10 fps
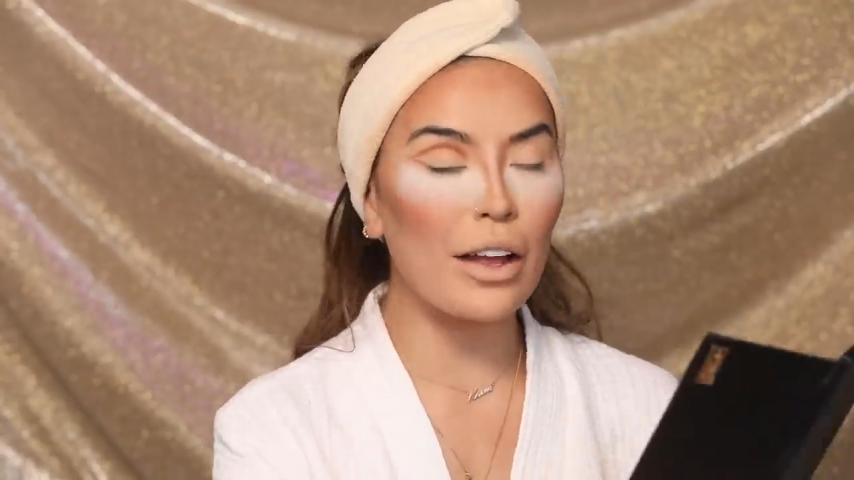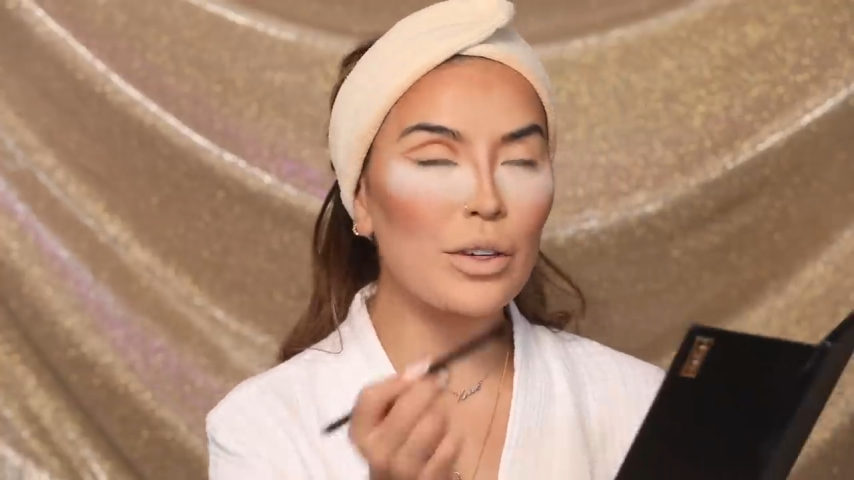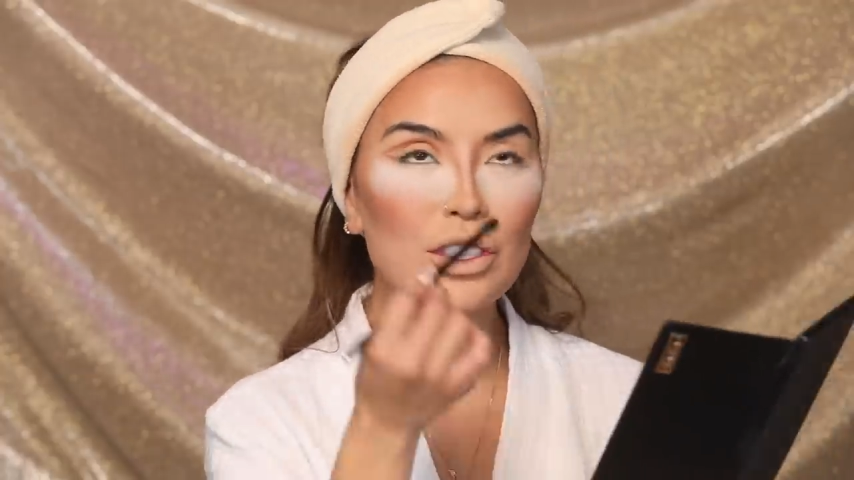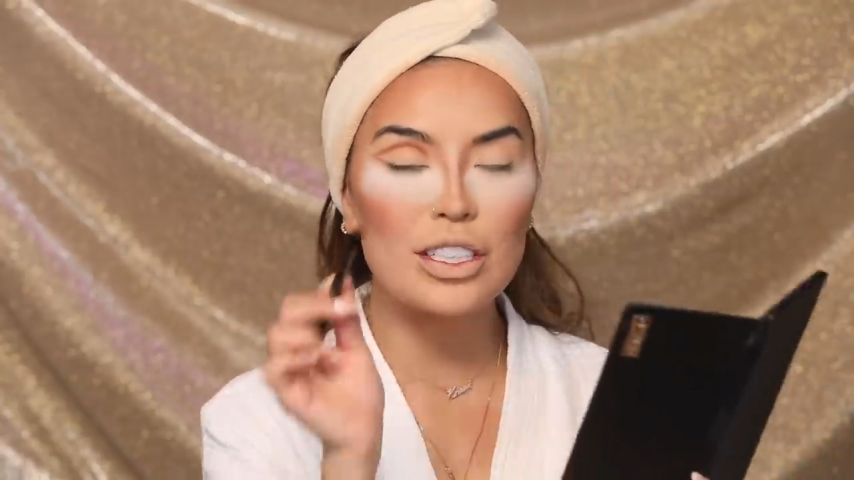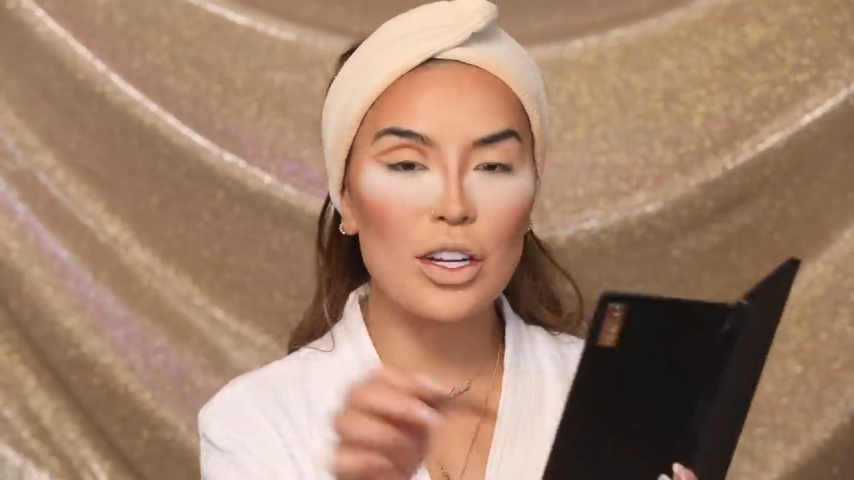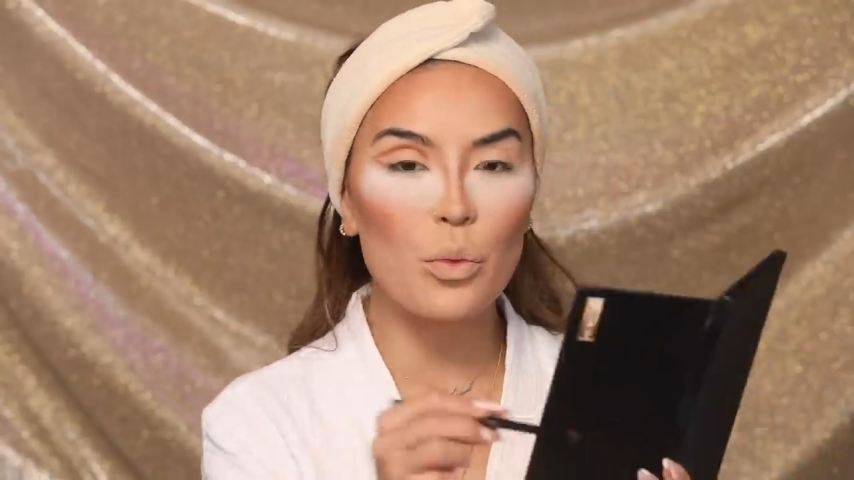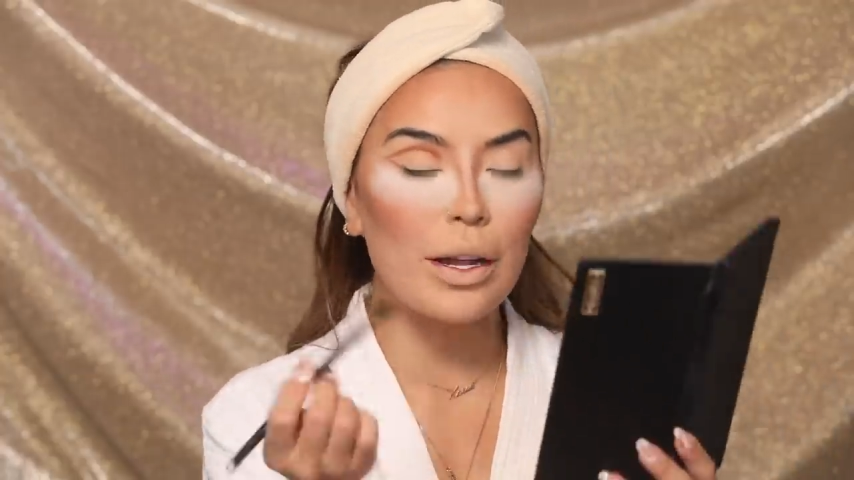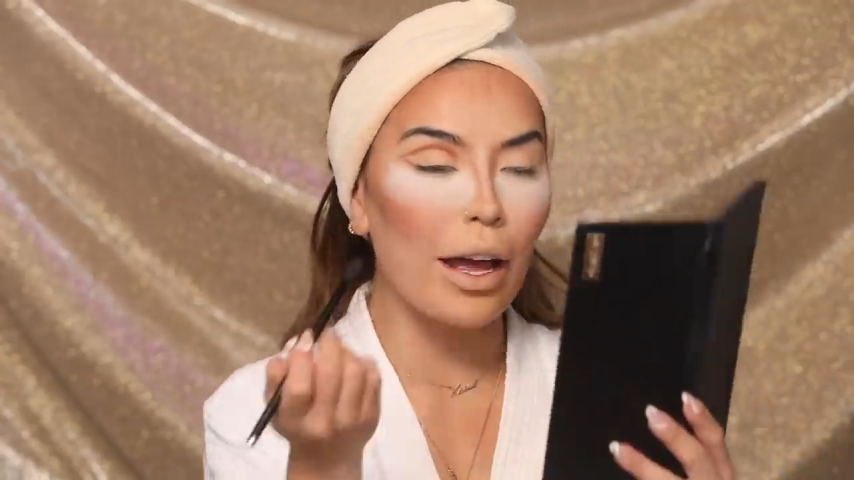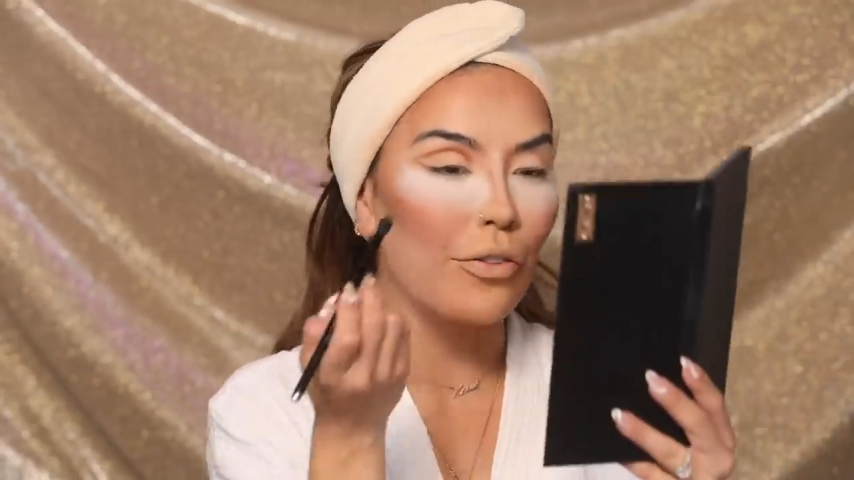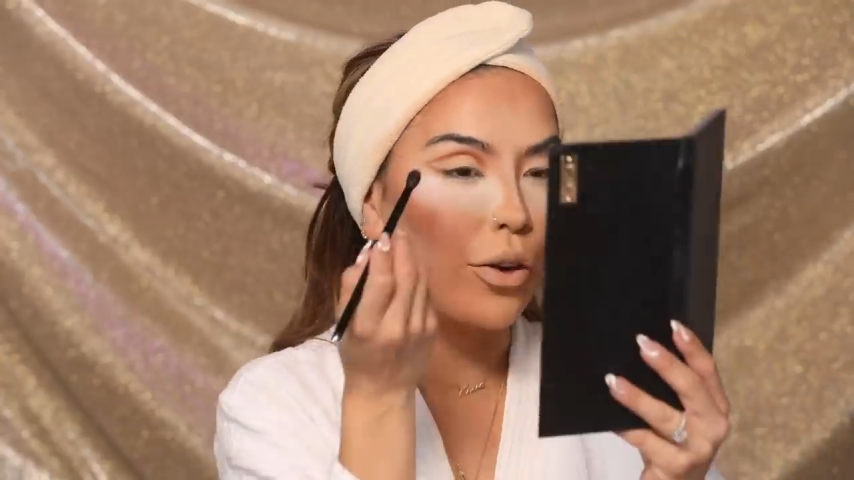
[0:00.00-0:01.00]
That's why I should've done
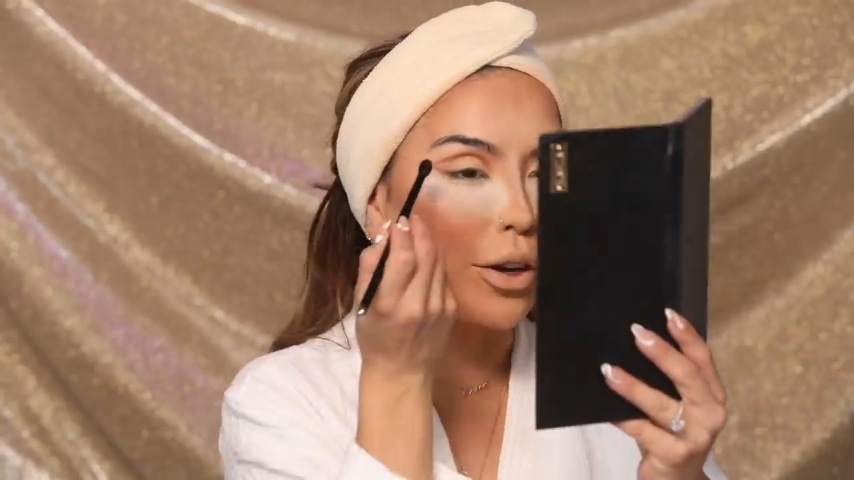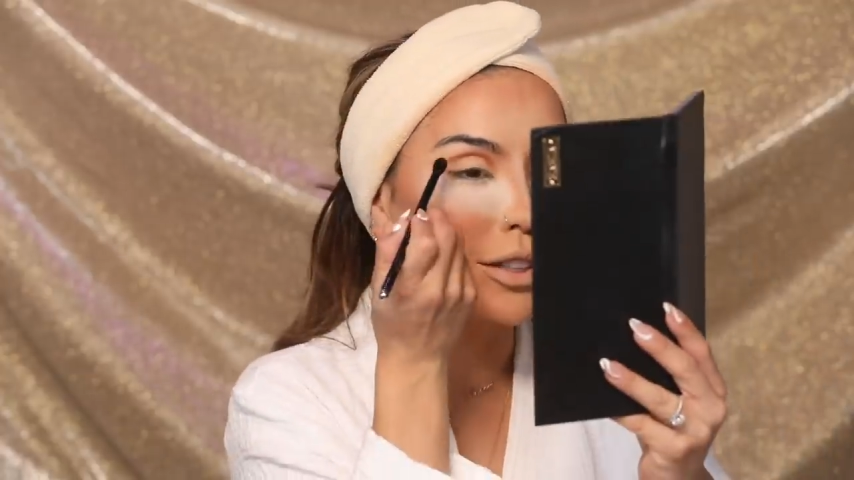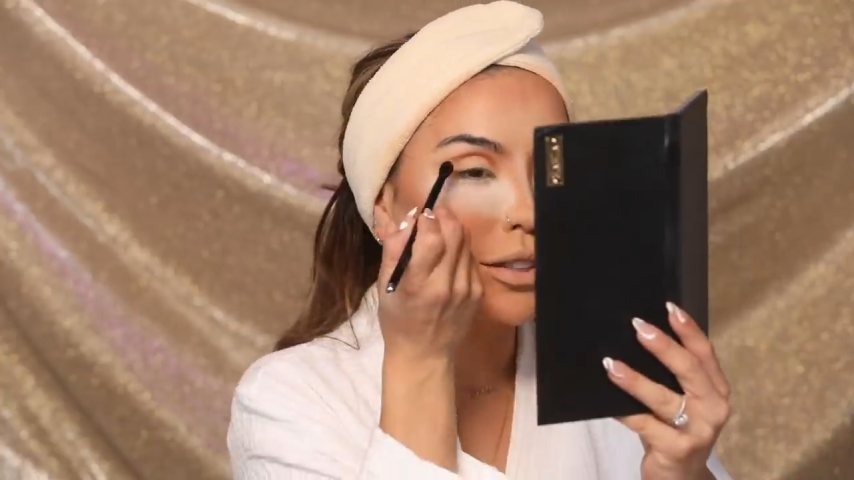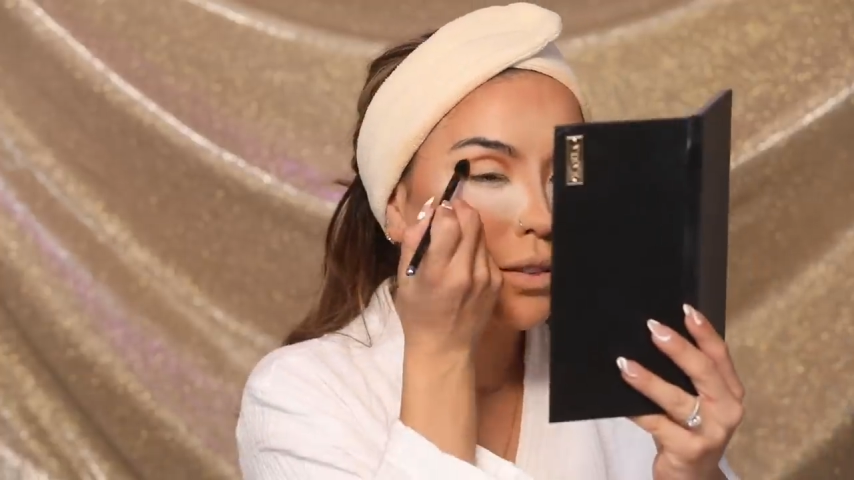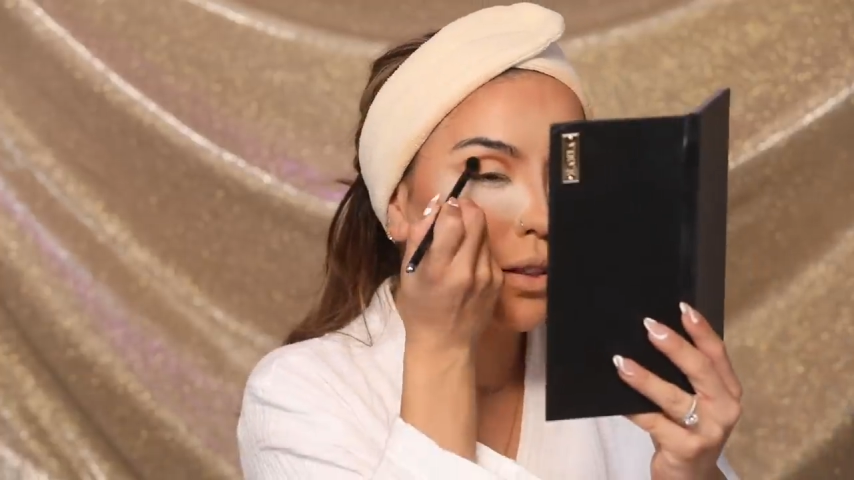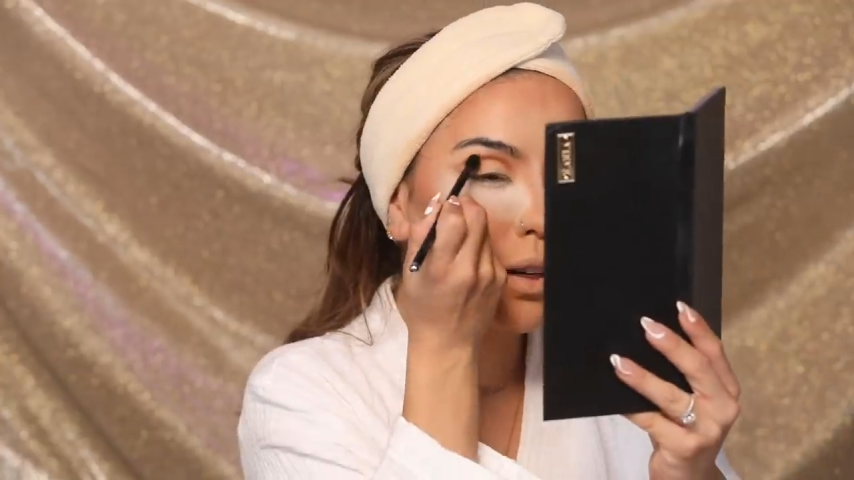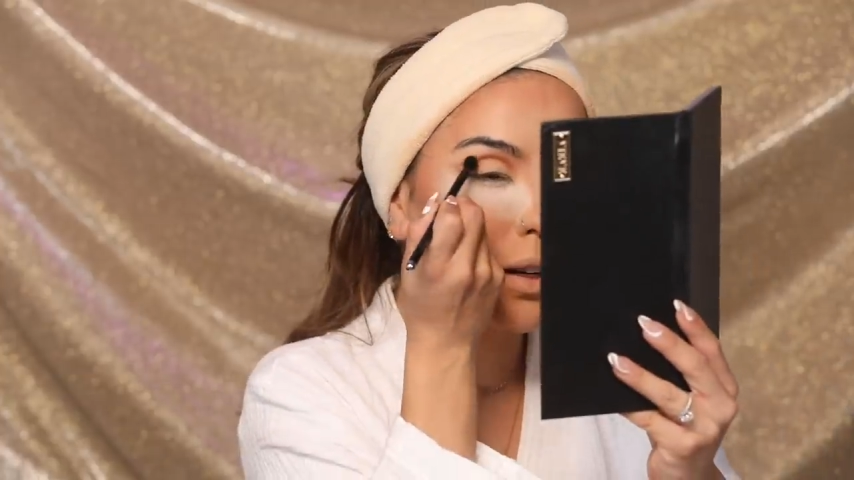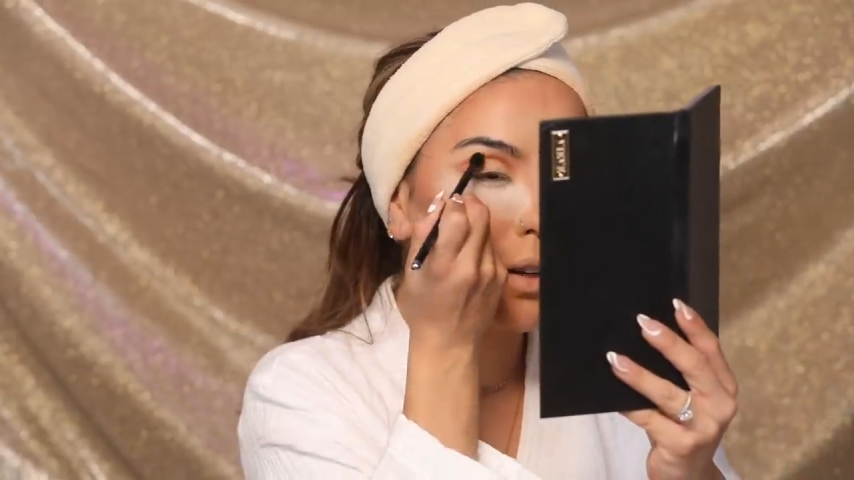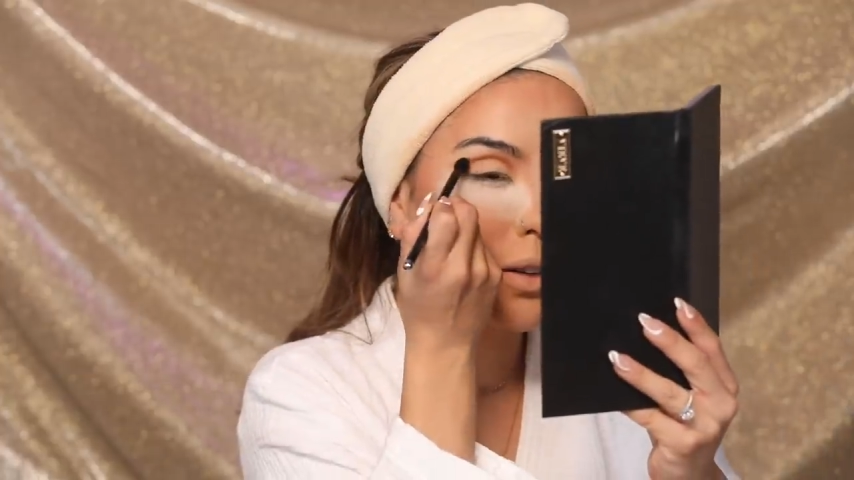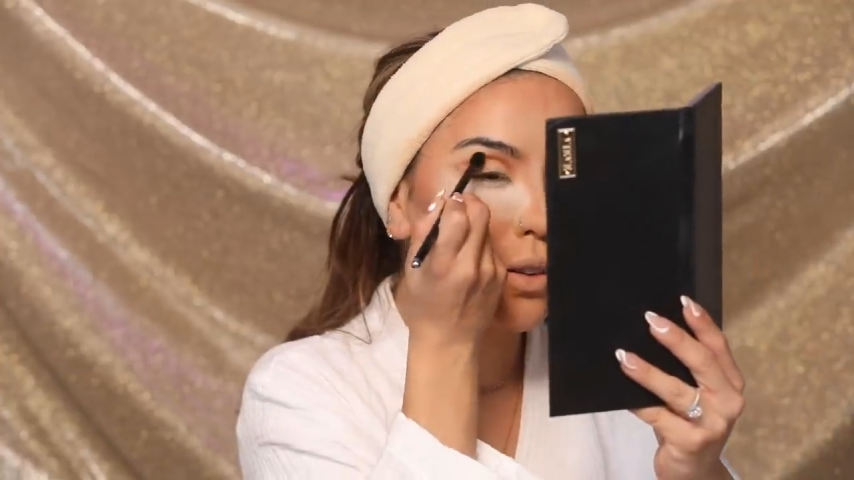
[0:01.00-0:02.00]
one eye first, it's all
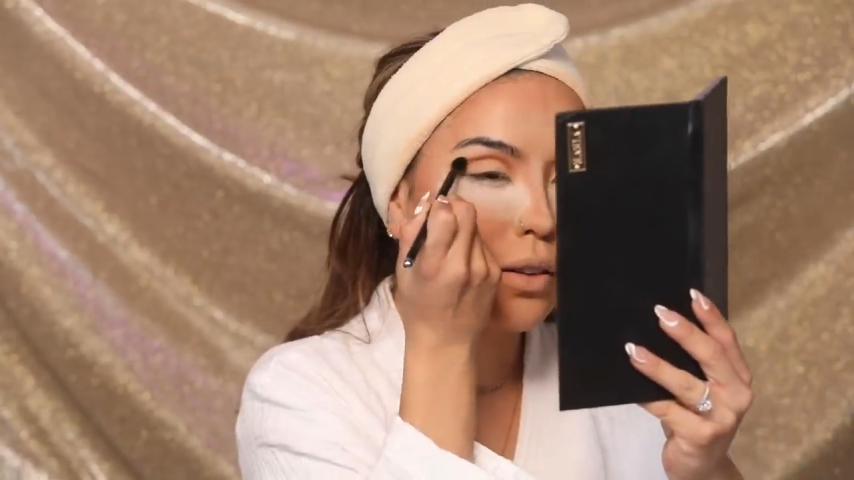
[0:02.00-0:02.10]
good.